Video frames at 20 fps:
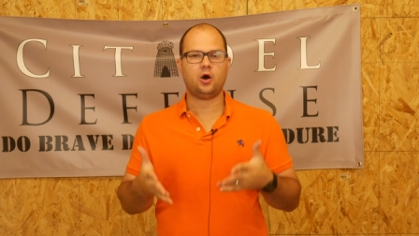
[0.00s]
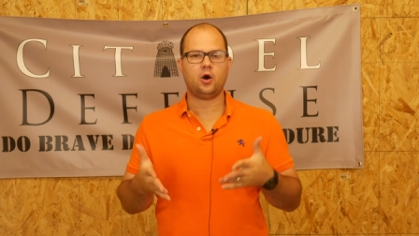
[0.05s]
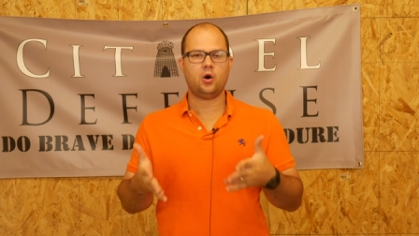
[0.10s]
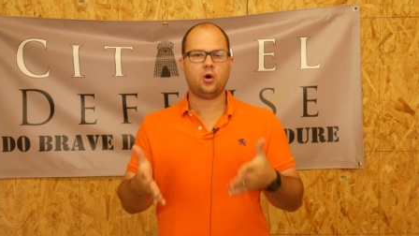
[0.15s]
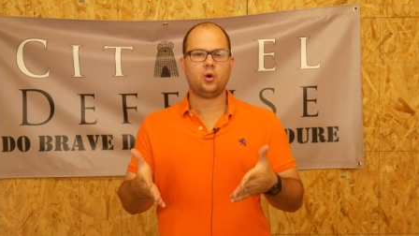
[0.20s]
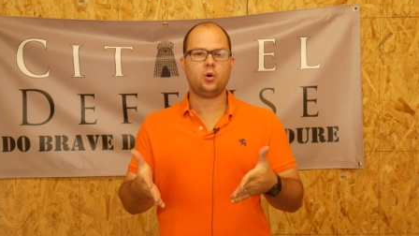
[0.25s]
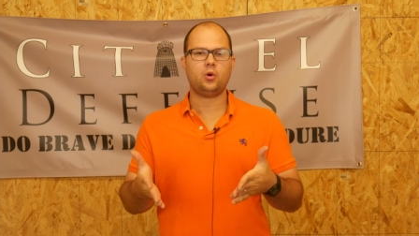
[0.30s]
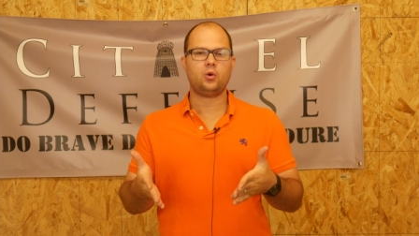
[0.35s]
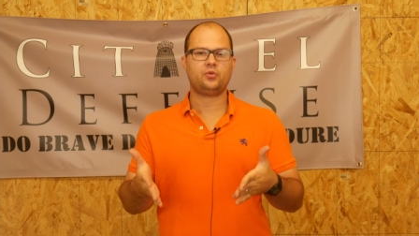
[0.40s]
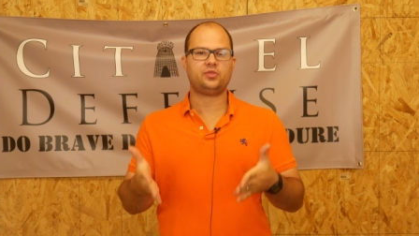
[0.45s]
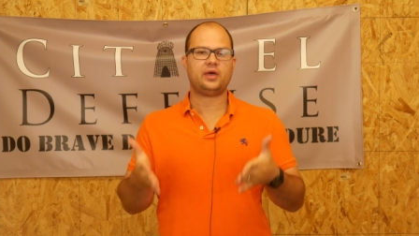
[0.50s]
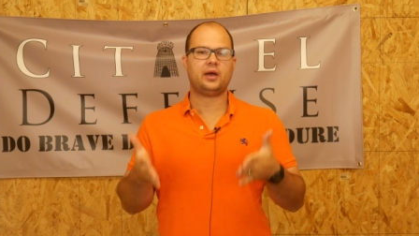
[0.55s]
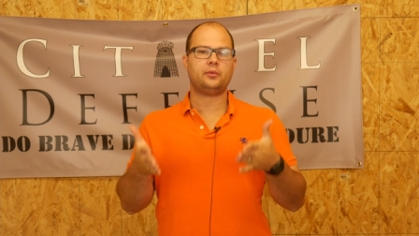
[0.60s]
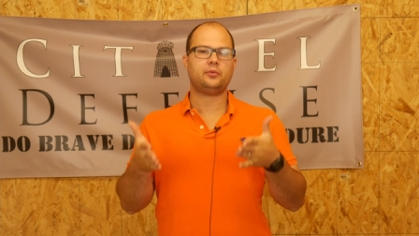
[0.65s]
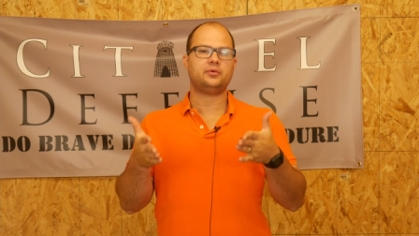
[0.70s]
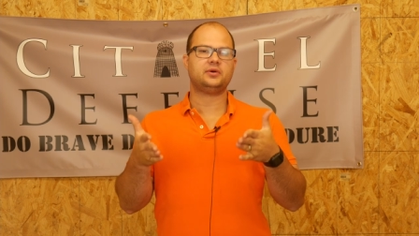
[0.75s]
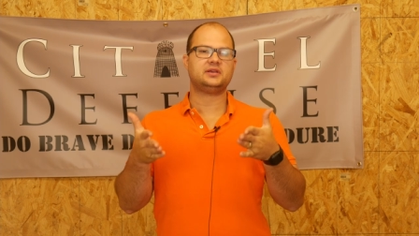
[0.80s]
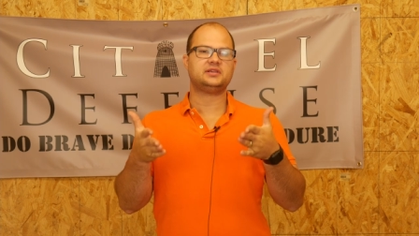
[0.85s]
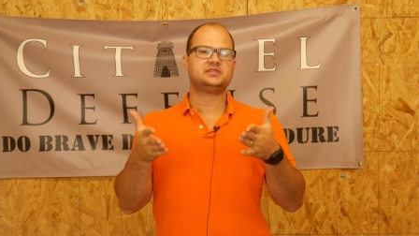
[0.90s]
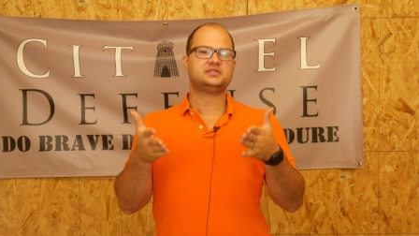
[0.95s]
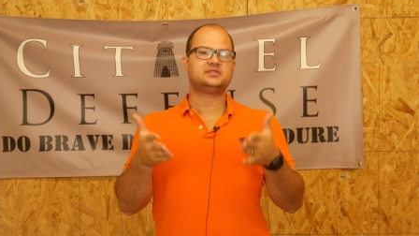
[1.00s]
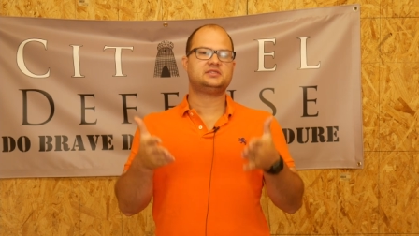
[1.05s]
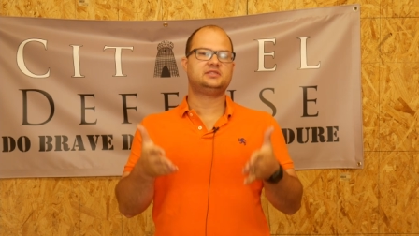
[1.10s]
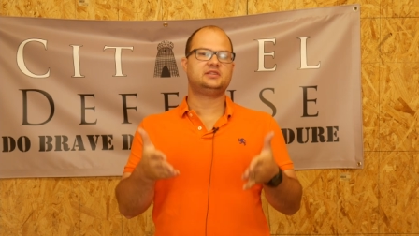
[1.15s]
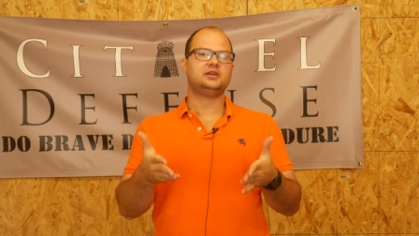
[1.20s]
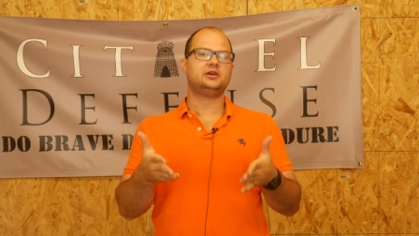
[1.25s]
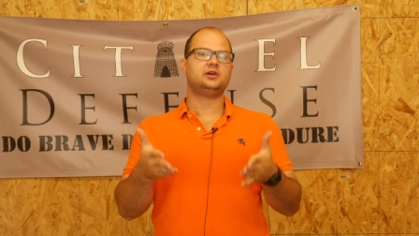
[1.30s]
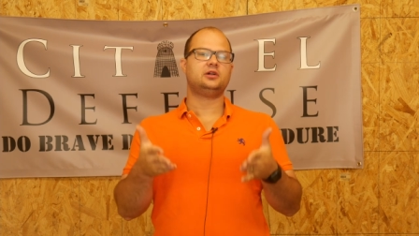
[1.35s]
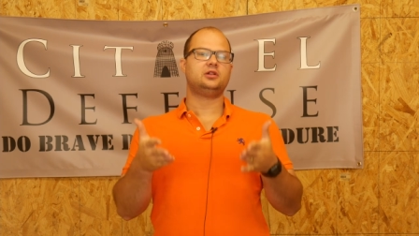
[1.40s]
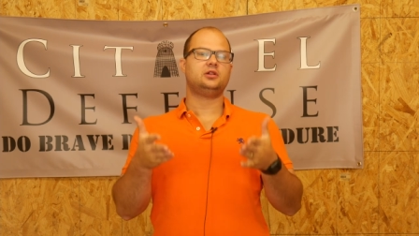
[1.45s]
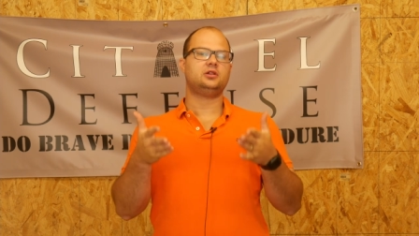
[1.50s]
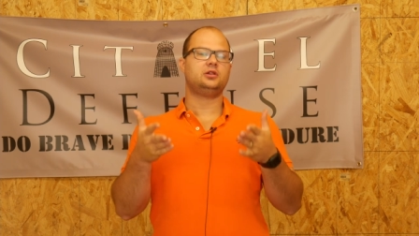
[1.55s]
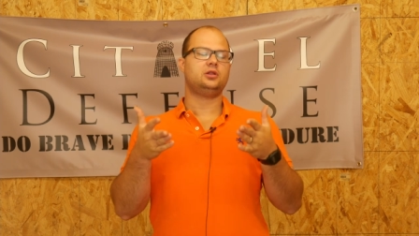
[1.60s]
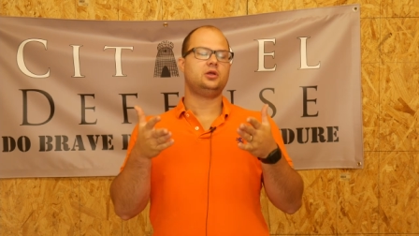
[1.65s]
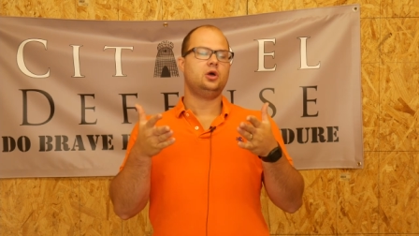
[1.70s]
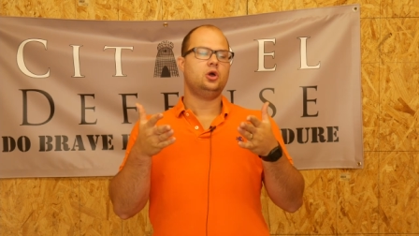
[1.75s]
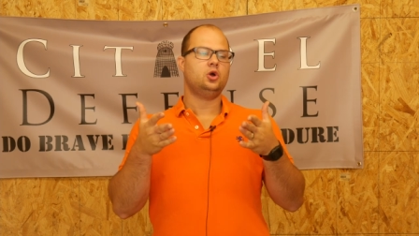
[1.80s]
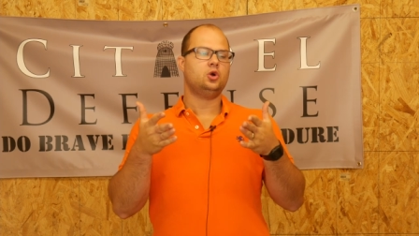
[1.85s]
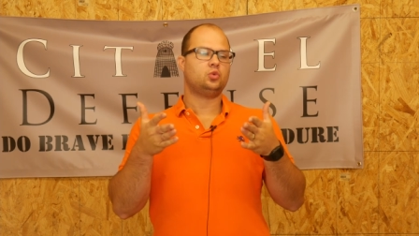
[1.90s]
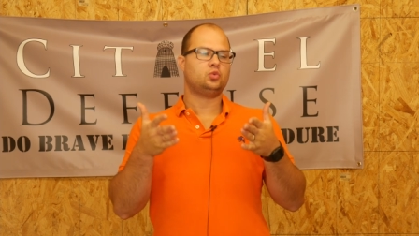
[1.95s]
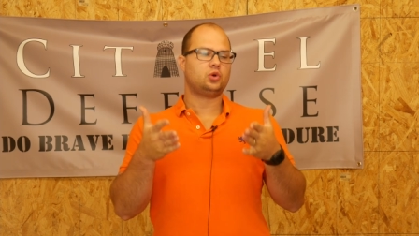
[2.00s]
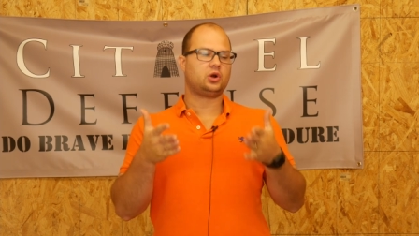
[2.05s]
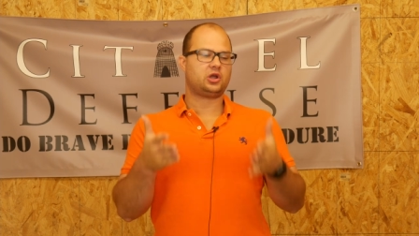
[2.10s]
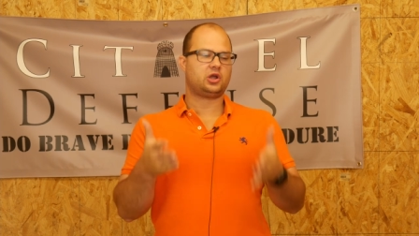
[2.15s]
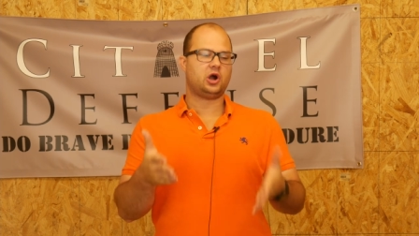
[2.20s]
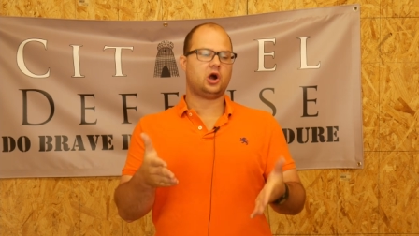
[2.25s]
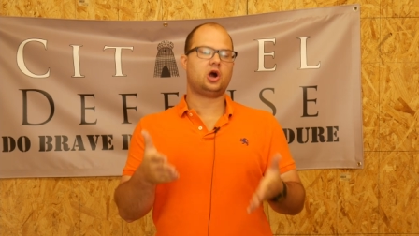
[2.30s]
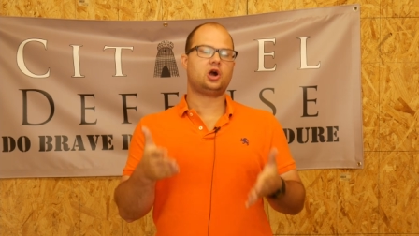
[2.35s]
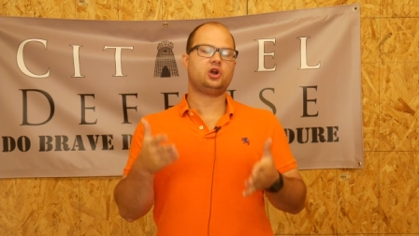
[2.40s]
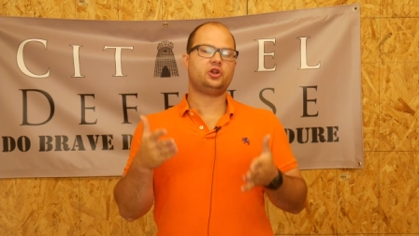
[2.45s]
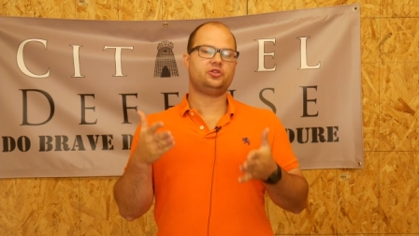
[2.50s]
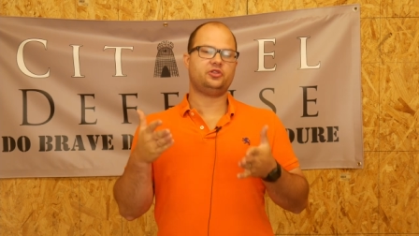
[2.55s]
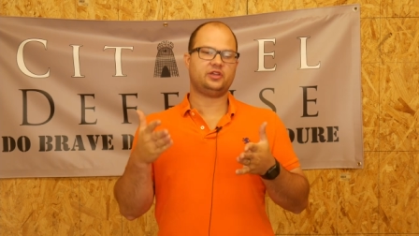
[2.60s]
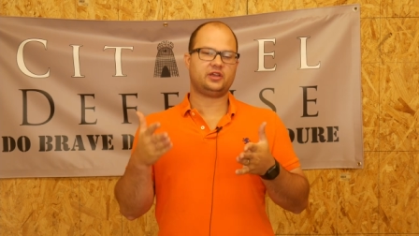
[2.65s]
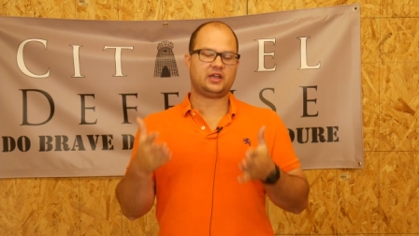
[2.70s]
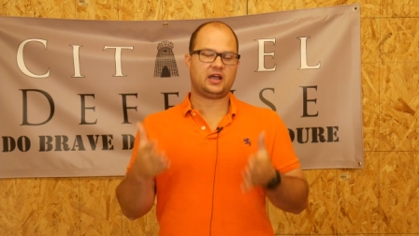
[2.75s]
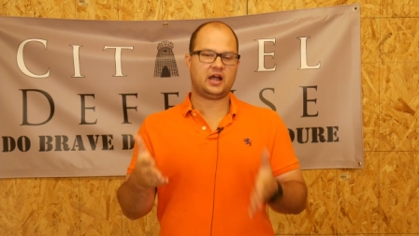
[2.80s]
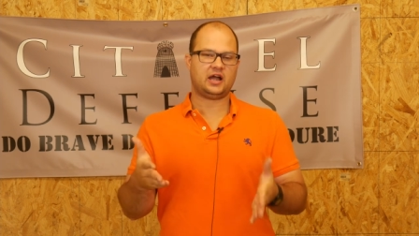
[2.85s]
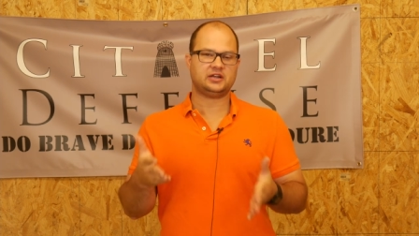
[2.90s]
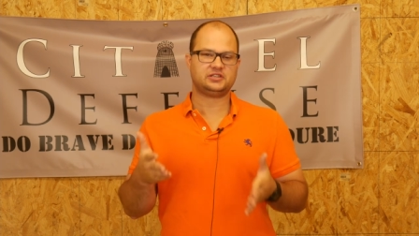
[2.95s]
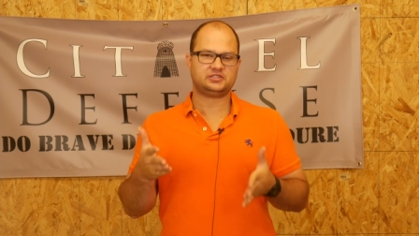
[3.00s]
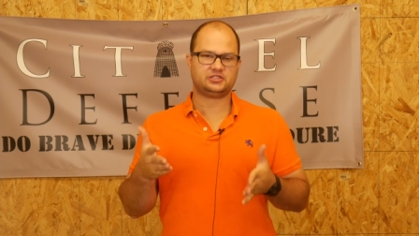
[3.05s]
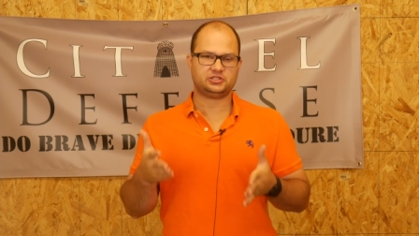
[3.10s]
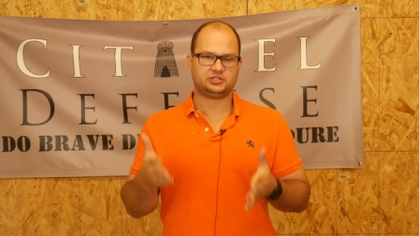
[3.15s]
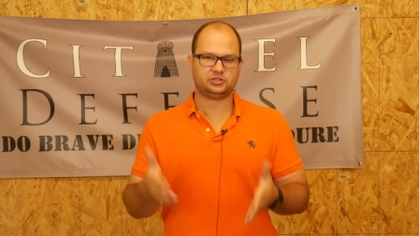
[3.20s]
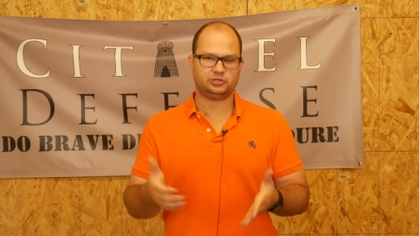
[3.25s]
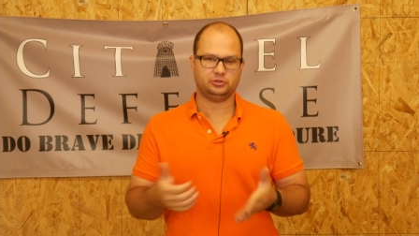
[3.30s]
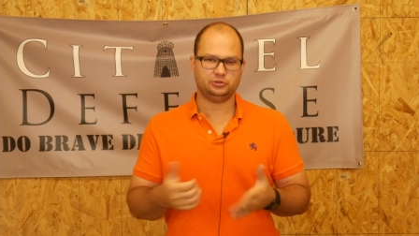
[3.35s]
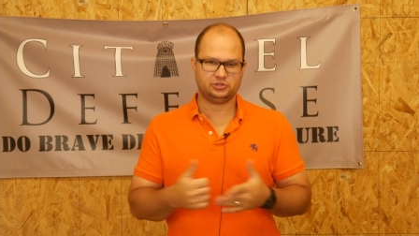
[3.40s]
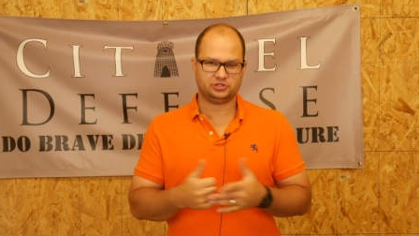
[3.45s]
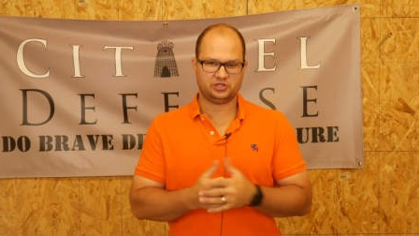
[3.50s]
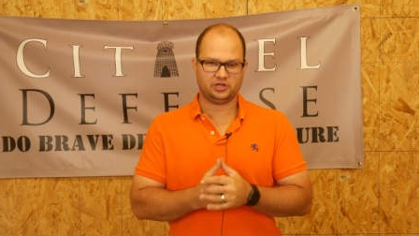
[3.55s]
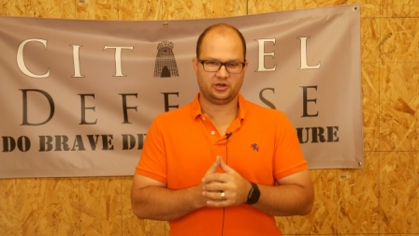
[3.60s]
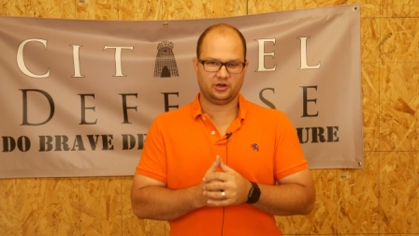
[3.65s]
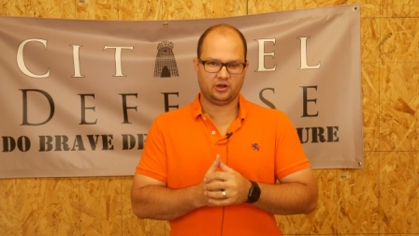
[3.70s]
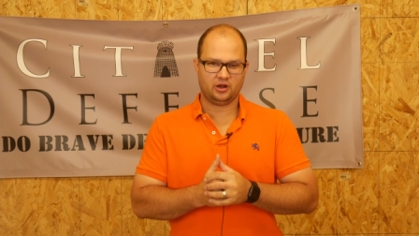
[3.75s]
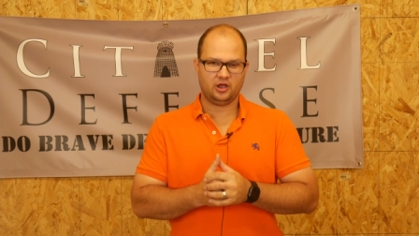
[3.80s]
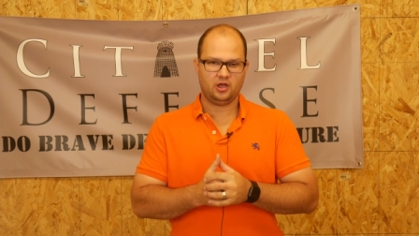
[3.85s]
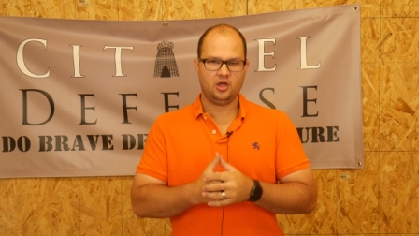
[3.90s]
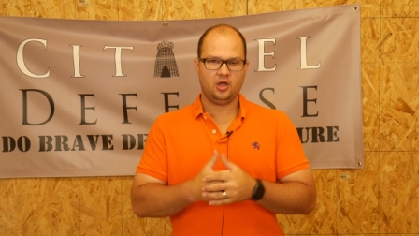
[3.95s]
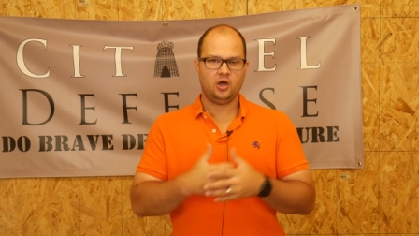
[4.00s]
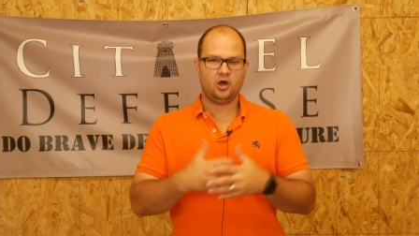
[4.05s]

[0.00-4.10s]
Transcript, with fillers: oh, that we still regard the Constitution.